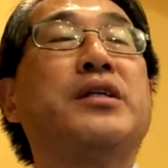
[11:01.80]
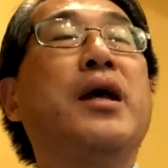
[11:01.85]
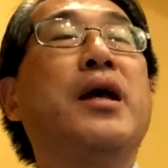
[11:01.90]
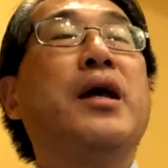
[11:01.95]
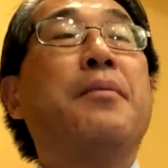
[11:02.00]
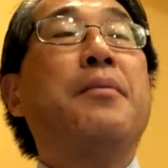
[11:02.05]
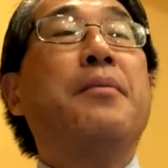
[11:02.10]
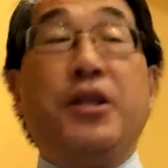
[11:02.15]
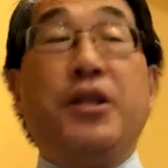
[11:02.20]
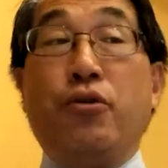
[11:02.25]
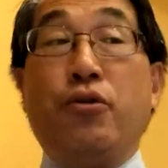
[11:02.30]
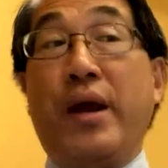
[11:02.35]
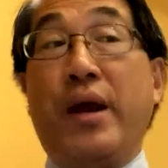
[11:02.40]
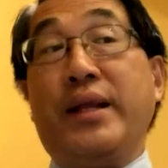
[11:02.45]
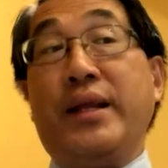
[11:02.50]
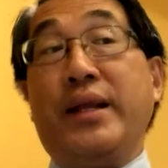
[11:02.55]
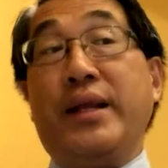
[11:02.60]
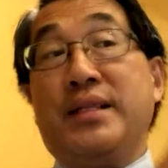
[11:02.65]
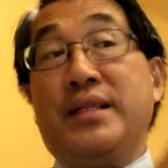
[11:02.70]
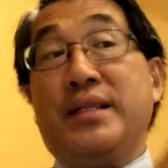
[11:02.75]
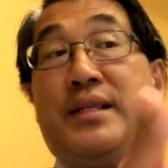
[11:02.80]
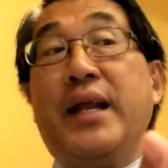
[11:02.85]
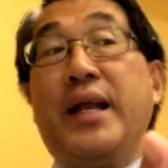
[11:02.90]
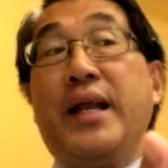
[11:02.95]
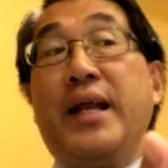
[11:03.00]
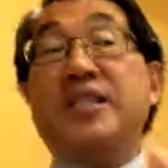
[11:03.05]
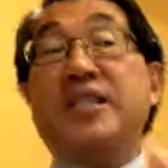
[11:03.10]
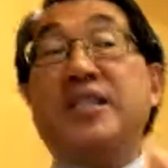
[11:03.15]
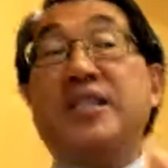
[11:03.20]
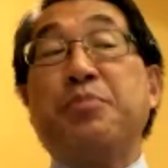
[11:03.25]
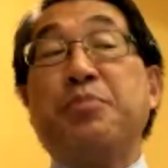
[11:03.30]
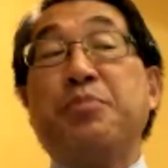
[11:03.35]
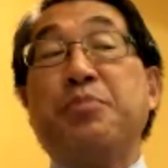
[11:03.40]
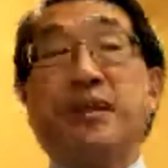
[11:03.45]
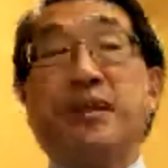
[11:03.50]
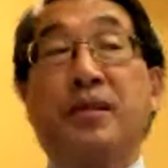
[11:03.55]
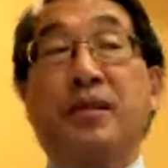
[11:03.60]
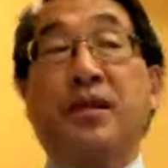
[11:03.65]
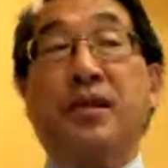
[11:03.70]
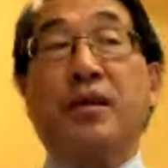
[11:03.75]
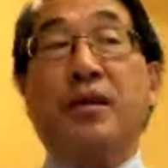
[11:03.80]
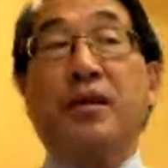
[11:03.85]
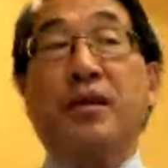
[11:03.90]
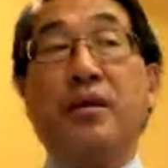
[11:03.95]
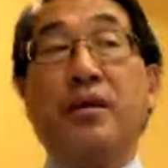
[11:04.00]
But you're right, it's not explicitly.